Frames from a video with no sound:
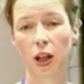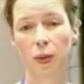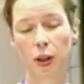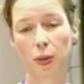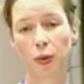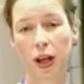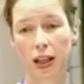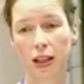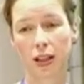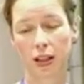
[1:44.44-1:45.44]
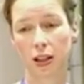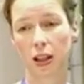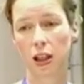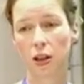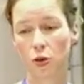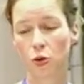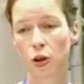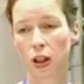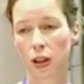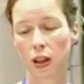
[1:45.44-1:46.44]
But the brain is the key
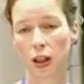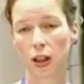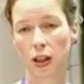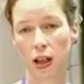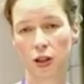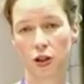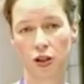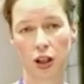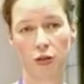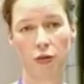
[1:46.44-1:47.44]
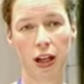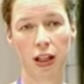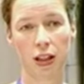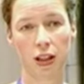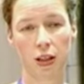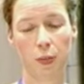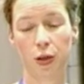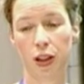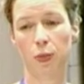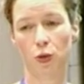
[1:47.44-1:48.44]
organ that generates the
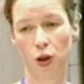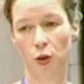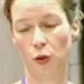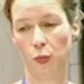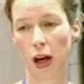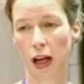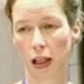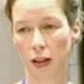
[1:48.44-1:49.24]
perception of pain.